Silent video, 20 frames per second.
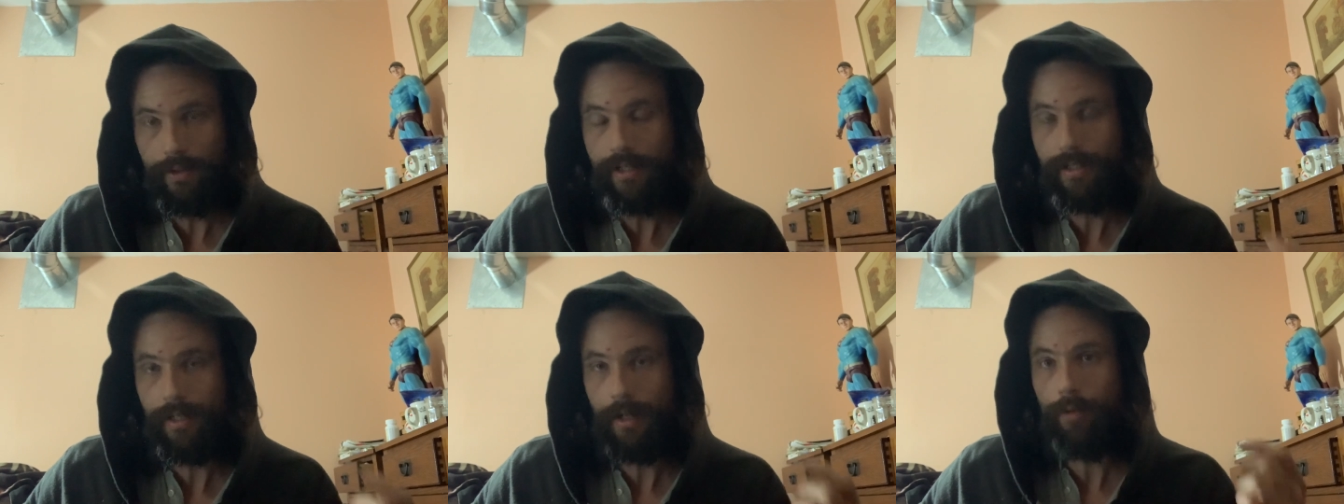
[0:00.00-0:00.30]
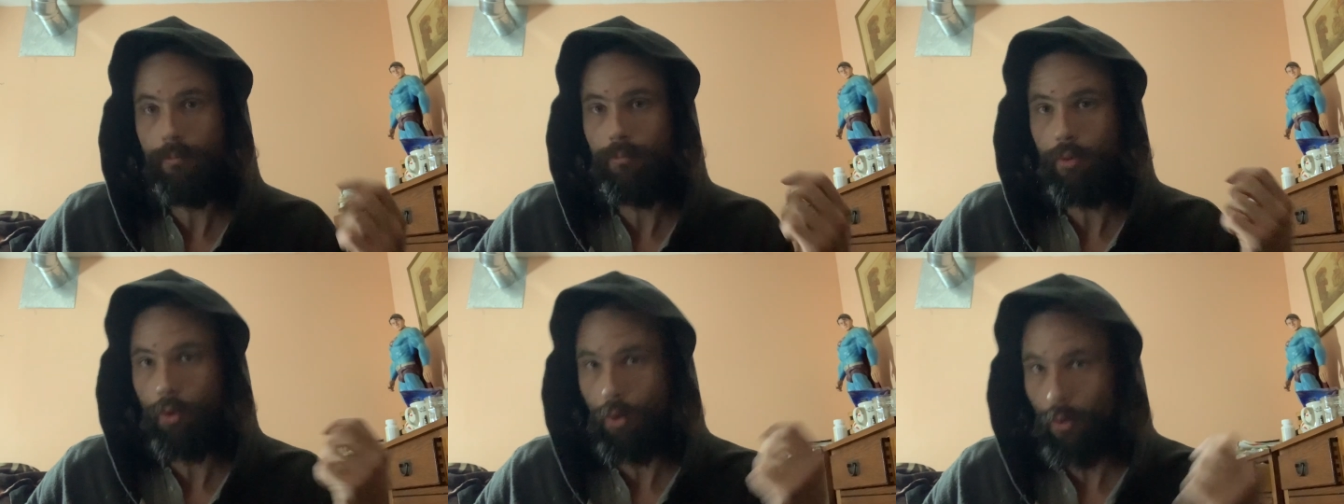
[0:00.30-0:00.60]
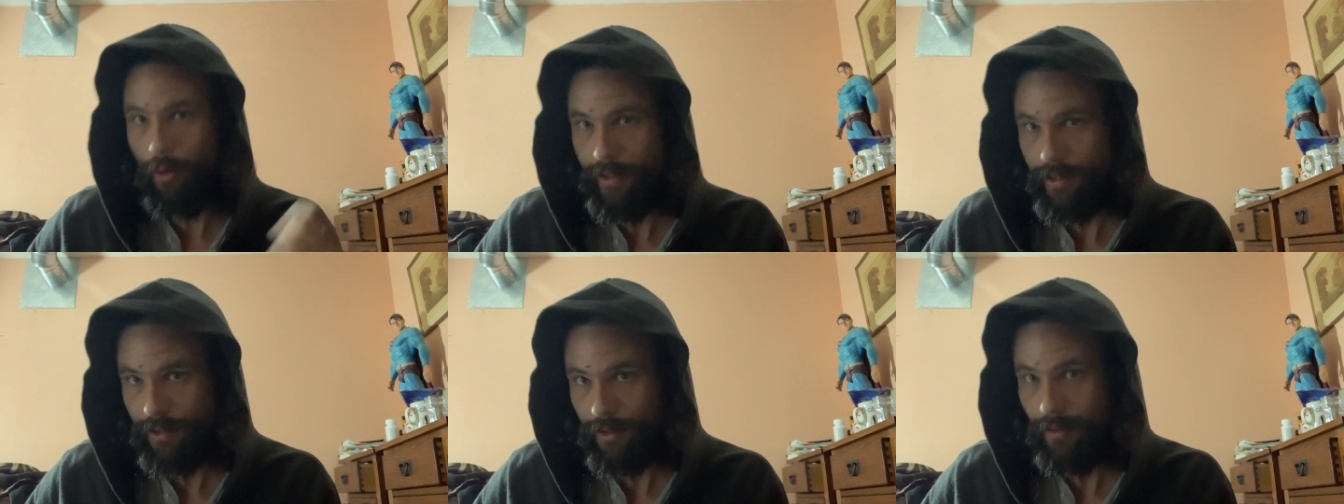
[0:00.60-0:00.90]
sell
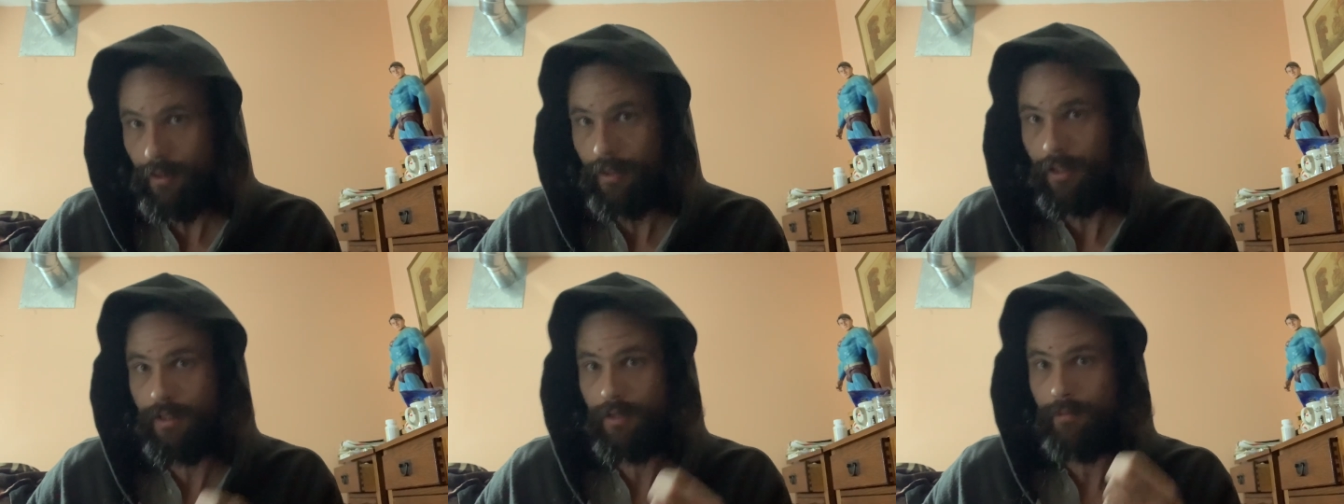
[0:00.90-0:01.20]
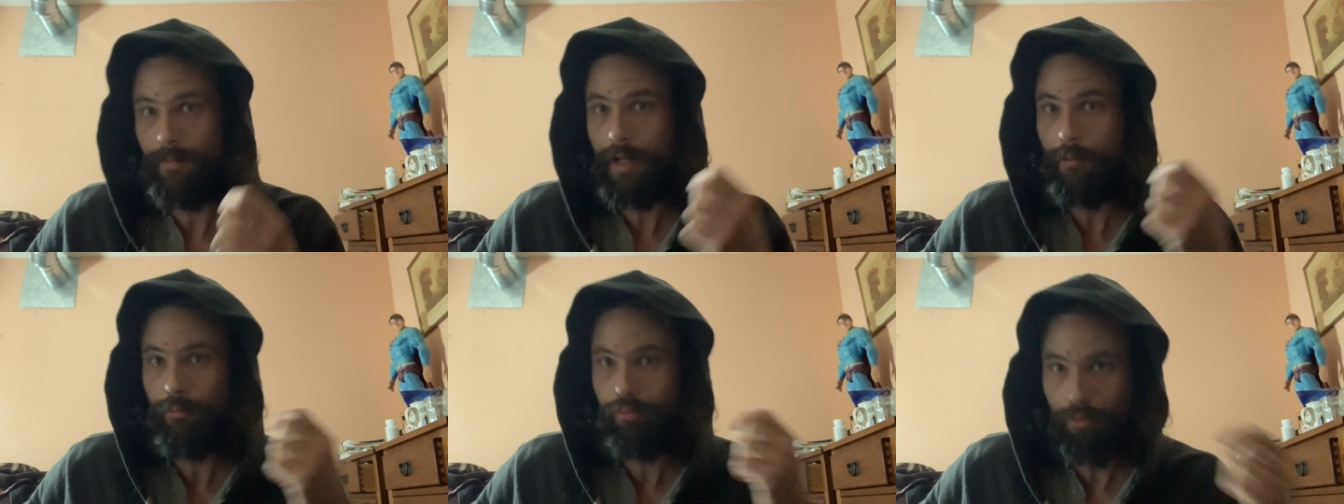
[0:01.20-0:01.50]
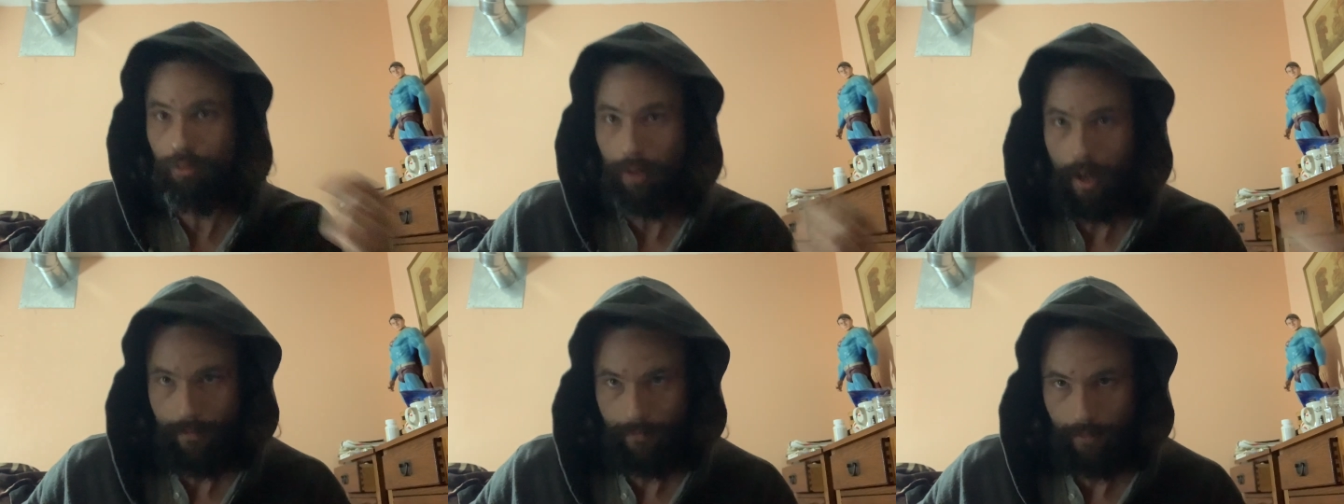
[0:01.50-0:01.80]
poison to make
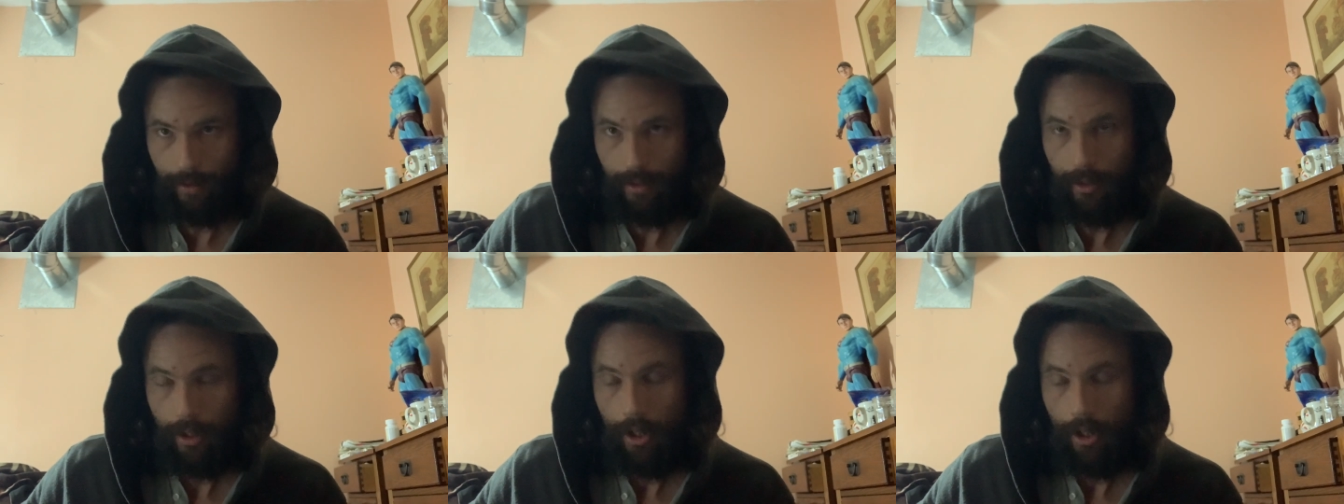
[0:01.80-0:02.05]
profit,